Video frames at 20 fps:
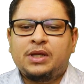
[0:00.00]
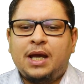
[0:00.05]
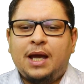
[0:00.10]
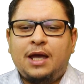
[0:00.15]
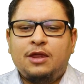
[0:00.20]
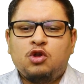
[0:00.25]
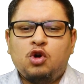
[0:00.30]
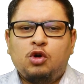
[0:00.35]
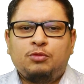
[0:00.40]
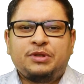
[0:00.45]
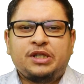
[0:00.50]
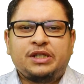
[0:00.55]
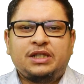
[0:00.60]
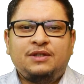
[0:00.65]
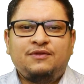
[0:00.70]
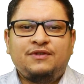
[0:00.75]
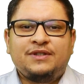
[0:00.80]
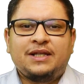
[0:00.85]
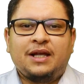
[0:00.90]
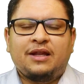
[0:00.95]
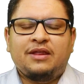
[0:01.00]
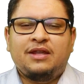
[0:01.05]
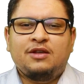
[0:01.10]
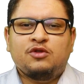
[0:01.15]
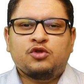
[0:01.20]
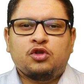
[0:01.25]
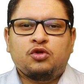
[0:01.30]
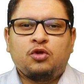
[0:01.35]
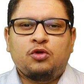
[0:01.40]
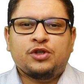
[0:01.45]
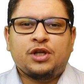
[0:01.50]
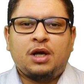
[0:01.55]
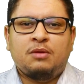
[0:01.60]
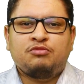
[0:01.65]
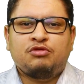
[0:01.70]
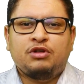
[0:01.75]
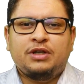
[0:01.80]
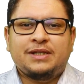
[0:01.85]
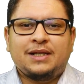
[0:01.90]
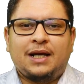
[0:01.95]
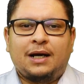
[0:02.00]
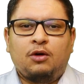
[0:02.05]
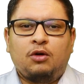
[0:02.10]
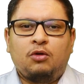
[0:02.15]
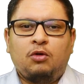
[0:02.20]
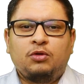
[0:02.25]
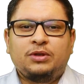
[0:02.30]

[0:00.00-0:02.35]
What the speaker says: And the objective is that those employees are